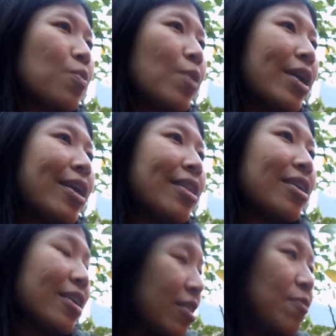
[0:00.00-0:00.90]
when
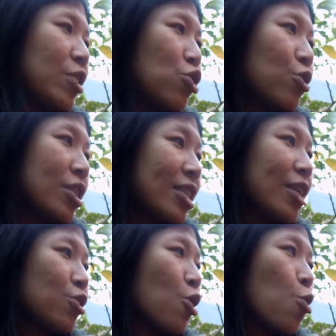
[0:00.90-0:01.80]
an individual
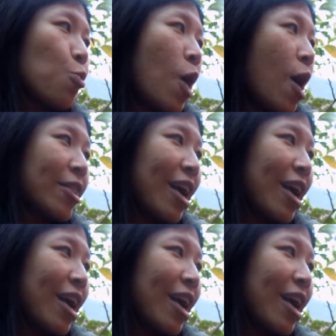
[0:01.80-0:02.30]
decides to go raw,